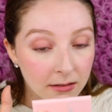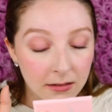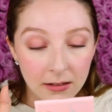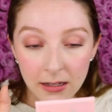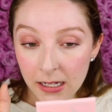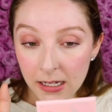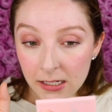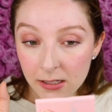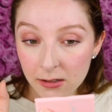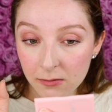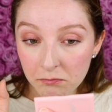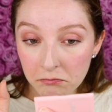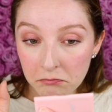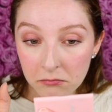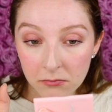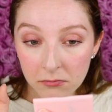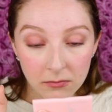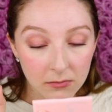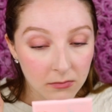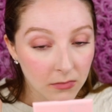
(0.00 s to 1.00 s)
It
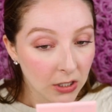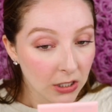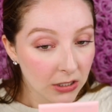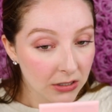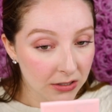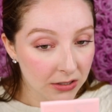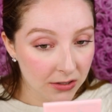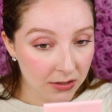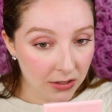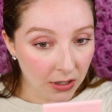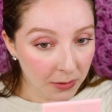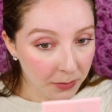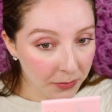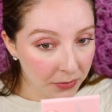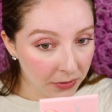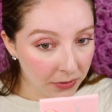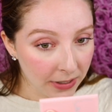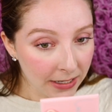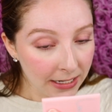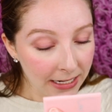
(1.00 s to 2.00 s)
looks so
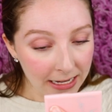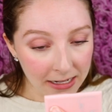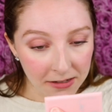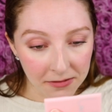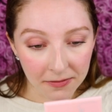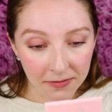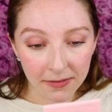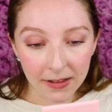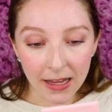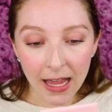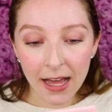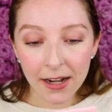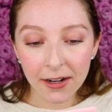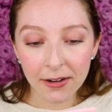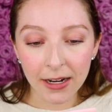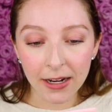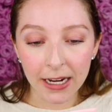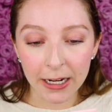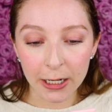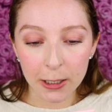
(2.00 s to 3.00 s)
pretty and
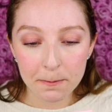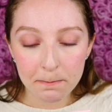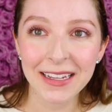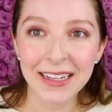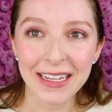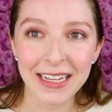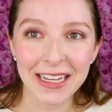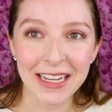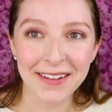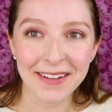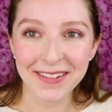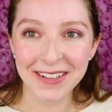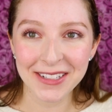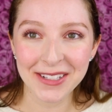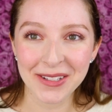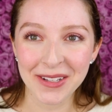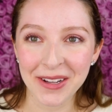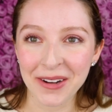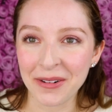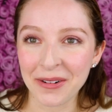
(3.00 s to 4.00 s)
flattering even
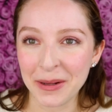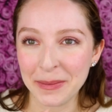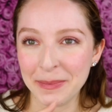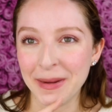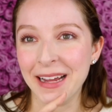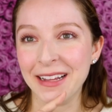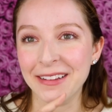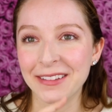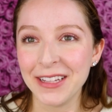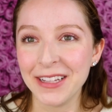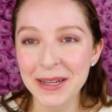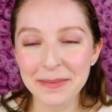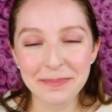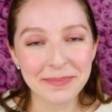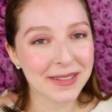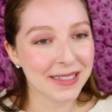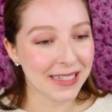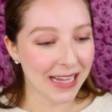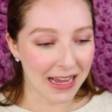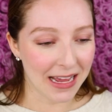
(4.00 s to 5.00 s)
so on my
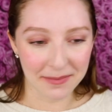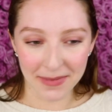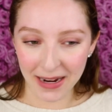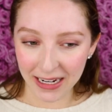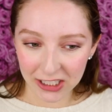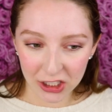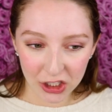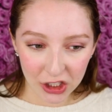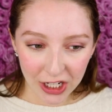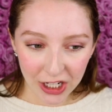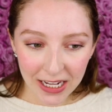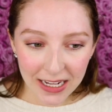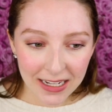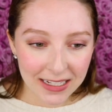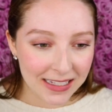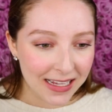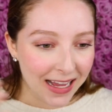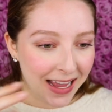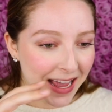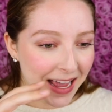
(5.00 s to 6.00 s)
lips and my cheeks.
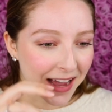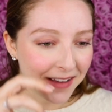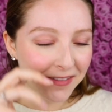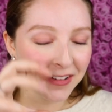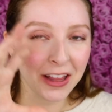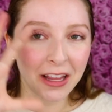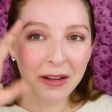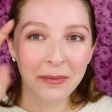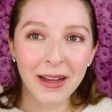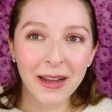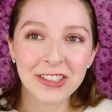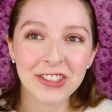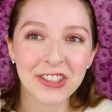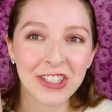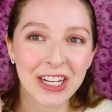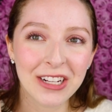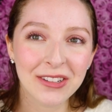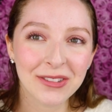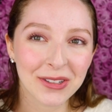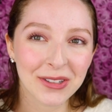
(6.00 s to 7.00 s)
I feel like my
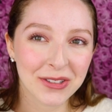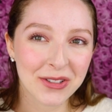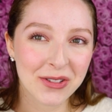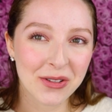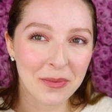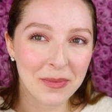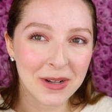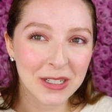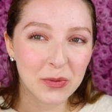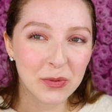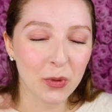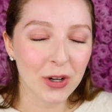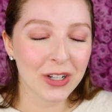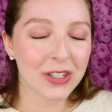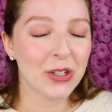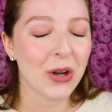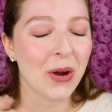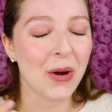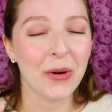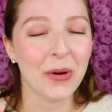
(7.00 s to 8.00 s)
cheeks look so much more
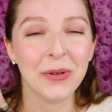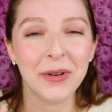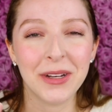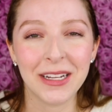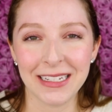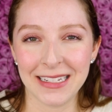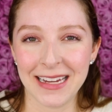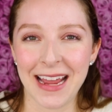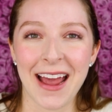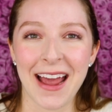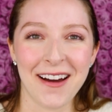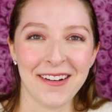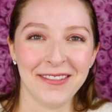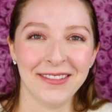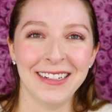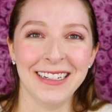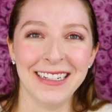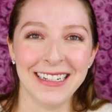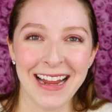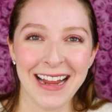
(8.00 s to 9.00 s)
toned down
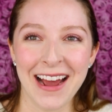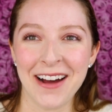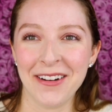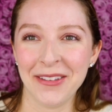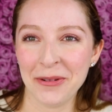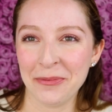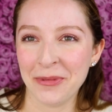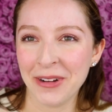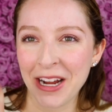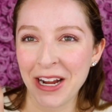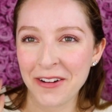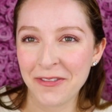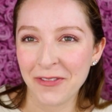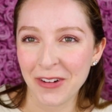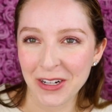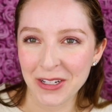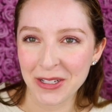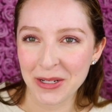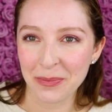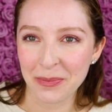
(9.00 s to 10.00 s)
now than when I
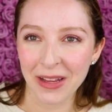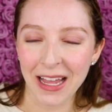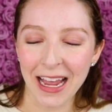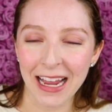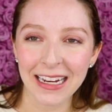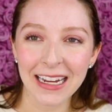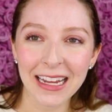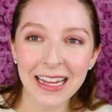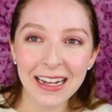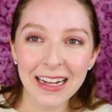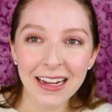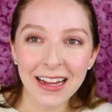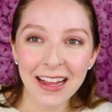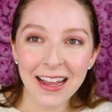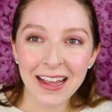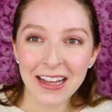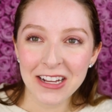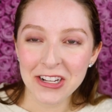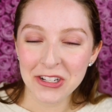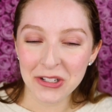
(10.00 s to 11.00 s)
first applied it.
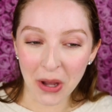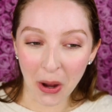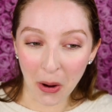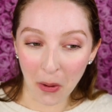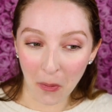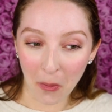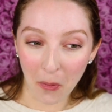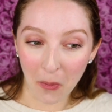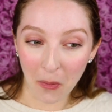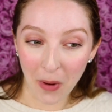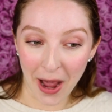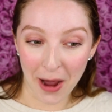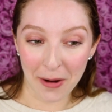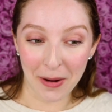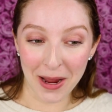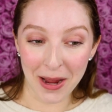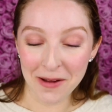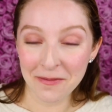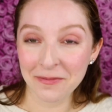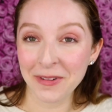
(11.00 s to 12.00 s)
So wow,
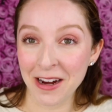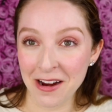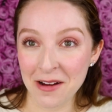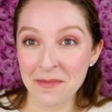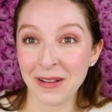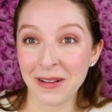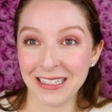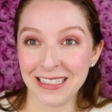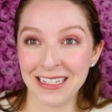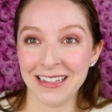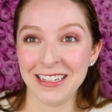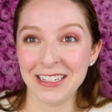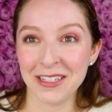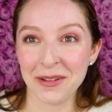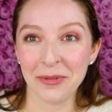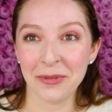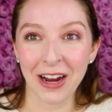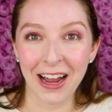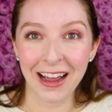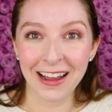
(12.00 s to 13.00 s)
I am very pleasantly
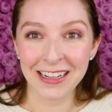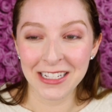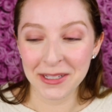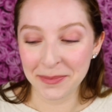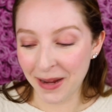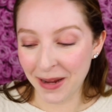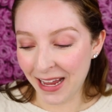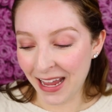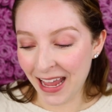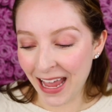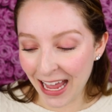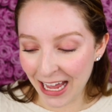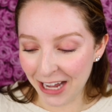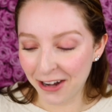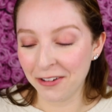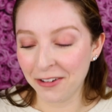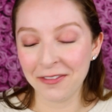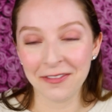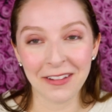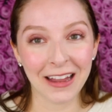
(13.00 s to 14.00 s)
surprised by how
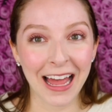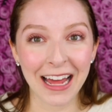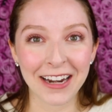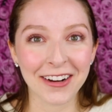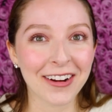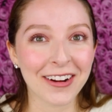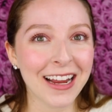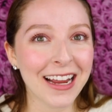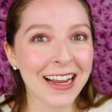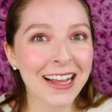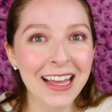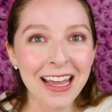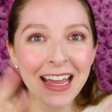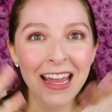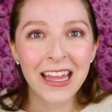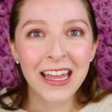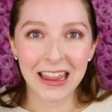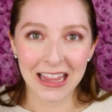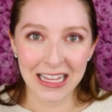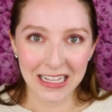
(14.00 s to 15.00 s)
flattering
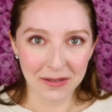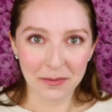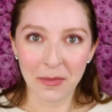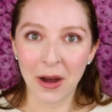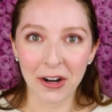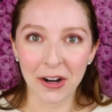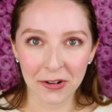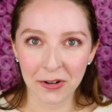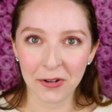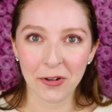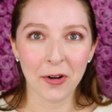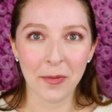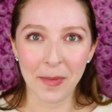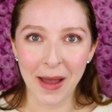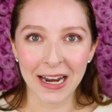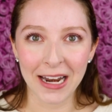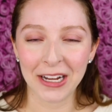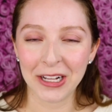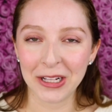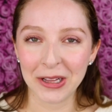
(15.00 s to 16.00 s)
this
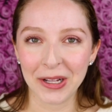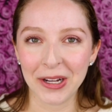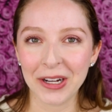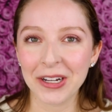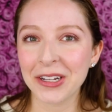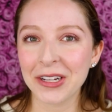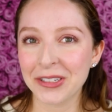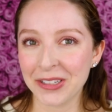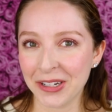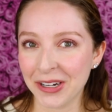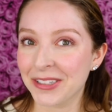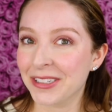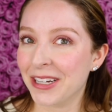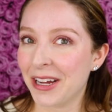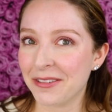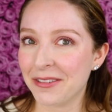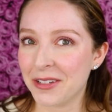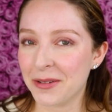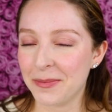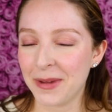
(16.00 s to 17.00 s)
monochromatic look turned
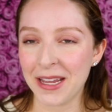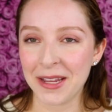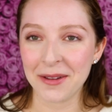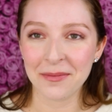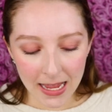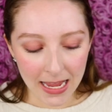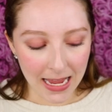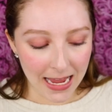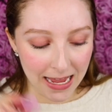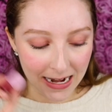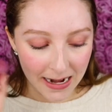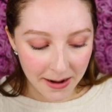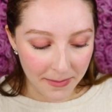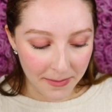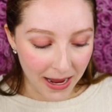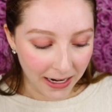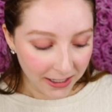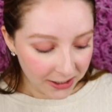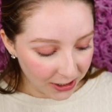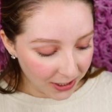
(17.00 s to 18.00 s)
out to be. And I'm
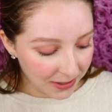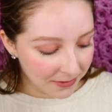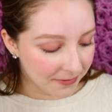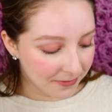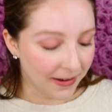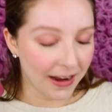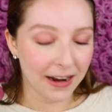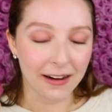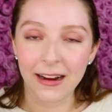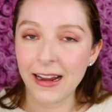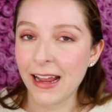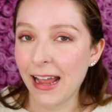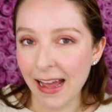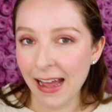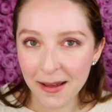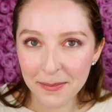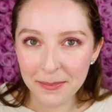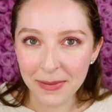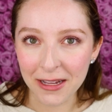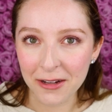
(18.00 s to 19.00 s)
actually very
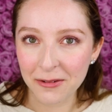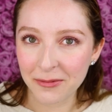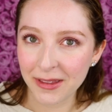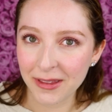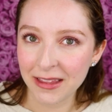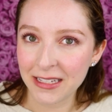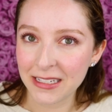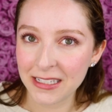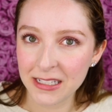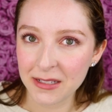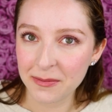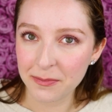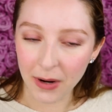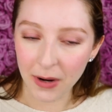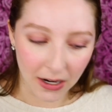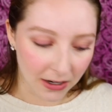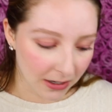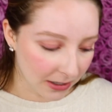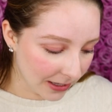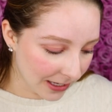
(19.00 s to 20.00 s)
happy with this
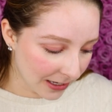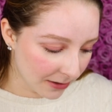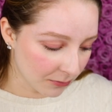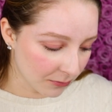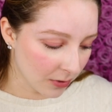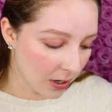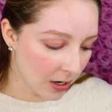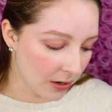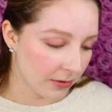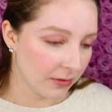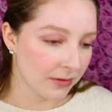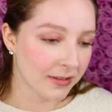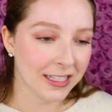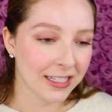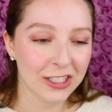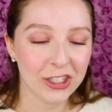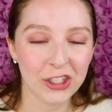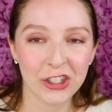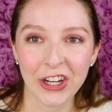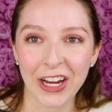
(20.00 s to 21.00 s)
sparkling rose
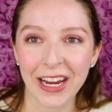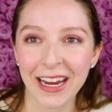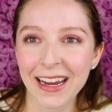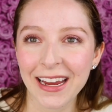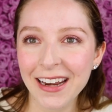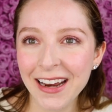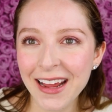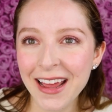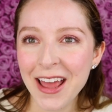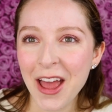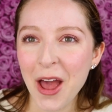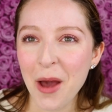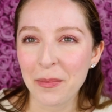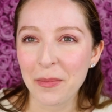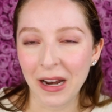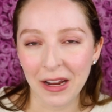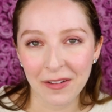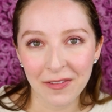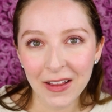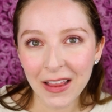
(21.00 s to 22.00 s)
shade, but
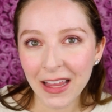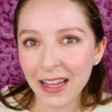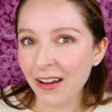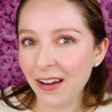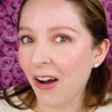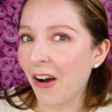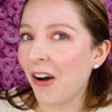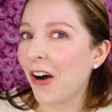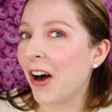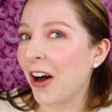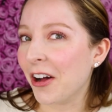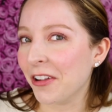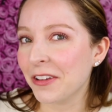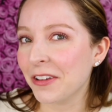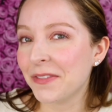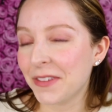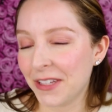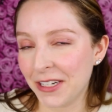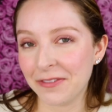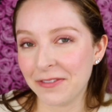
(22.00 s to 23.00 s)
I feel like all of
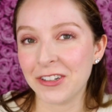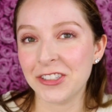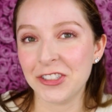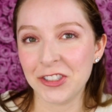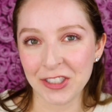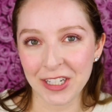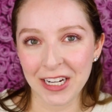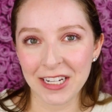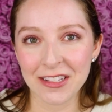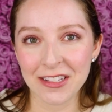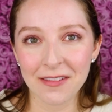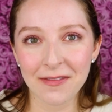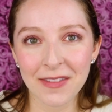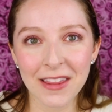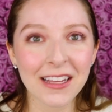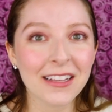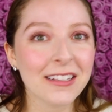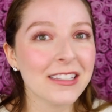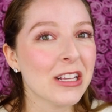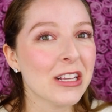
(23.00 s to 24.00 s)
the different shades of
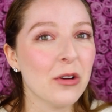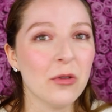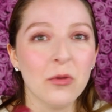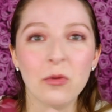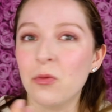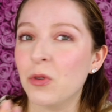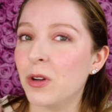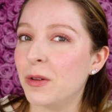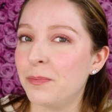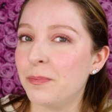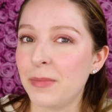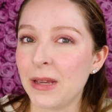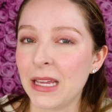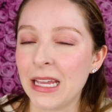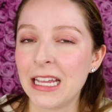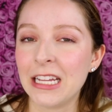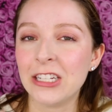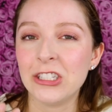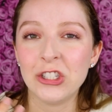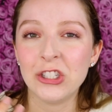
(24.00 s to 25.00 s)
this would
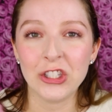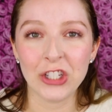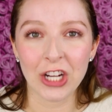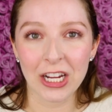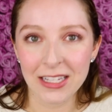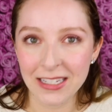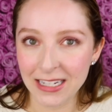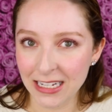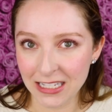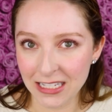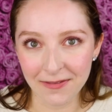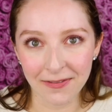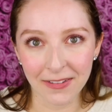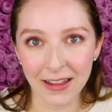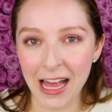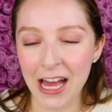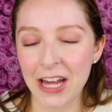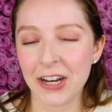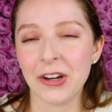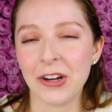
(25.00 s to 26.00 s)
be just as
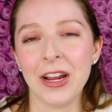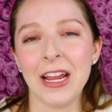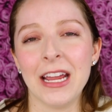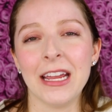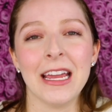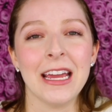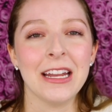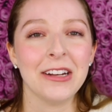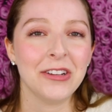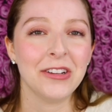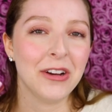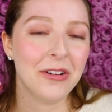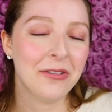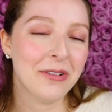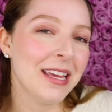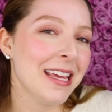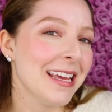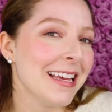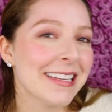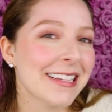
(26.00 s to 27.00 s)
flattering and
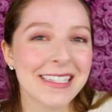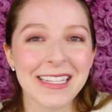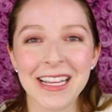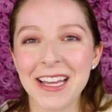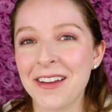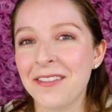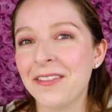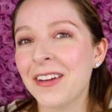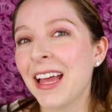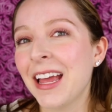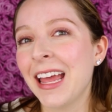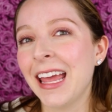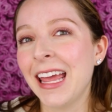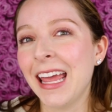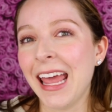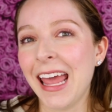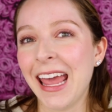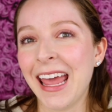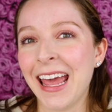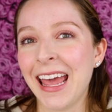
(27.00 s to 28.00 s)
cohesive
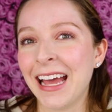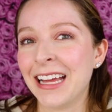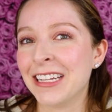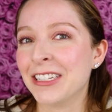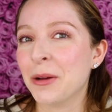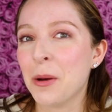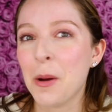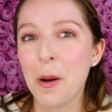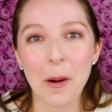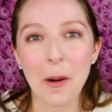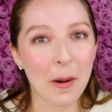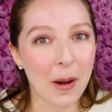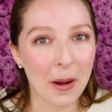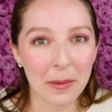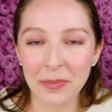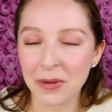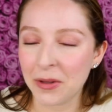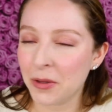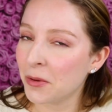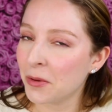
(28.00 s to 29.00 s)
and a
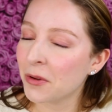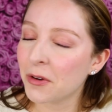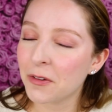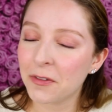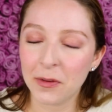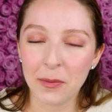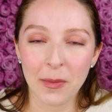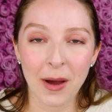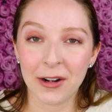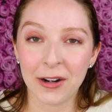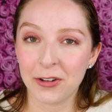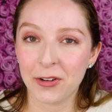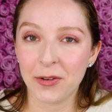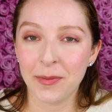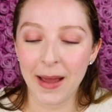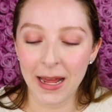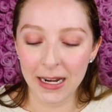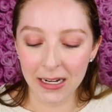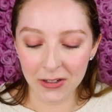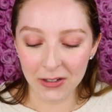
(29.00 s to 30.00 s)
beautiful
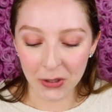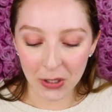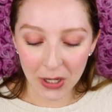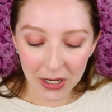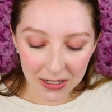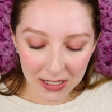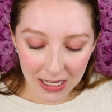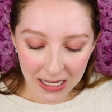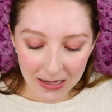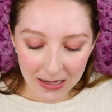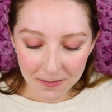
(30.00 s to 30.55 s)
monochromatic look.